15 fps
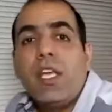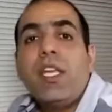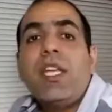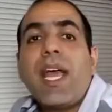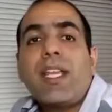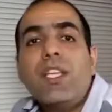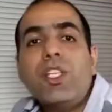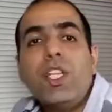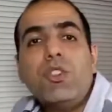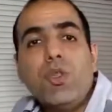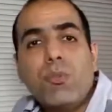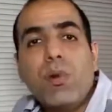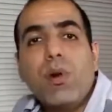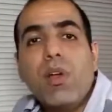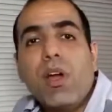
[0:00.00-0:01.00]
In addition
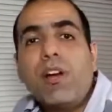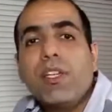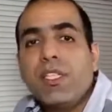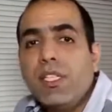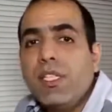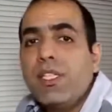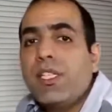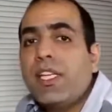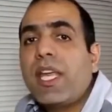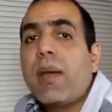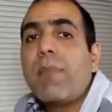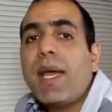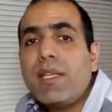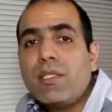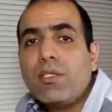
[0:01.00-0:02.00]
to polarity, the
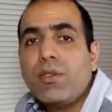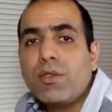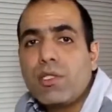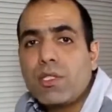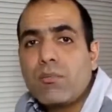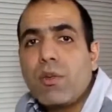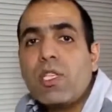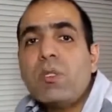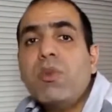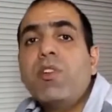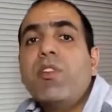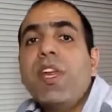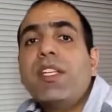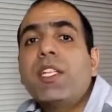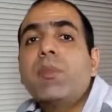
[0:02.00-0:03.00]
capacitors must be
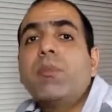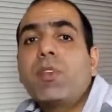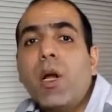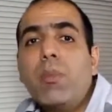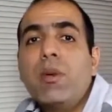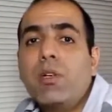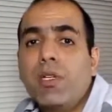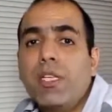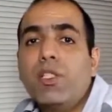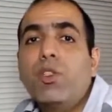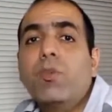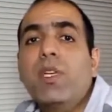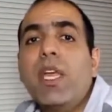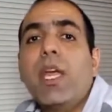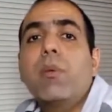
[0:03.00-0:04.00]
rated properly
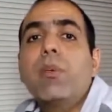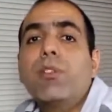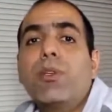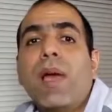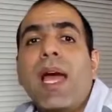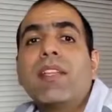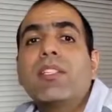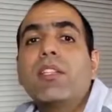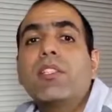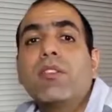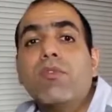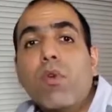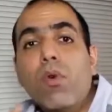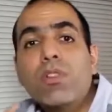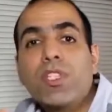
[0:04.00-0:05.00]
to be able to handle
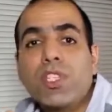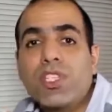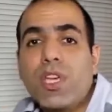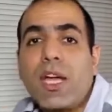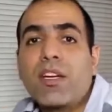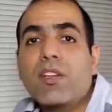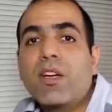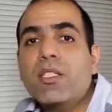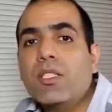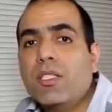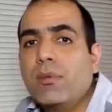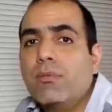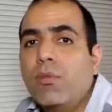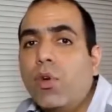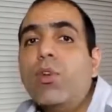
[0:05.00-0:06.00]
the voltage
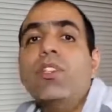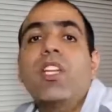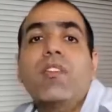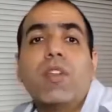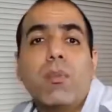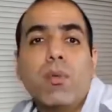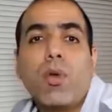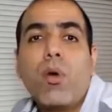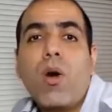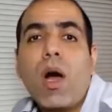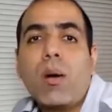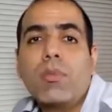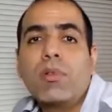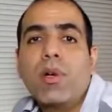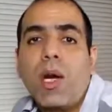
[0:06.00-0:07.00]
across them, or they will blow
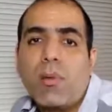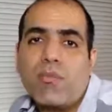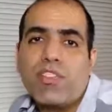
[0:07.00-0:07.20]
up,